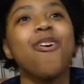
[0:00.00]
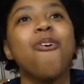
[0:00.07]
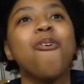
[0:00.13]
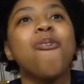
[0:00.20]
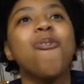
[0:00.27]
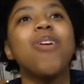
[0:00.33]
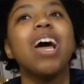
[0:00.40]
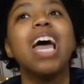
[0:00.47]

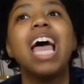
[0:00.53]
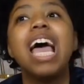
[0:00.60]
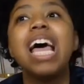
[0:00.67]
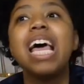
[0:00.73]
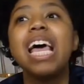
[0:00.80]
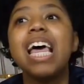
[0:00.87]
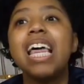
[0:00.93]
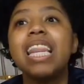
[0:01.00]
so
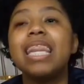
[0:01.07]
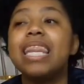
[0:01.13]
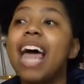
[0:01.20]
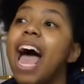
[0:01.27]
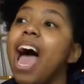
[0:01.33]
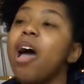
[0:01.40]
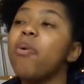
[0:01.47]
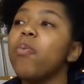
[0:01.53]

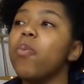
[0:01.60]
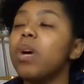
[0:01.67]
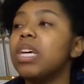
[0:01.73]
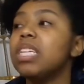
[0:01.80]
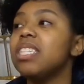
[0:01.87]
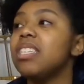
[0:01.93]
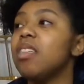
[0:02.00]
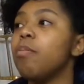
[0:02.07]
that
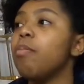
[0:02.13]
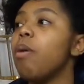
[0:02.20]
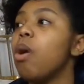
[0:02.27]
was the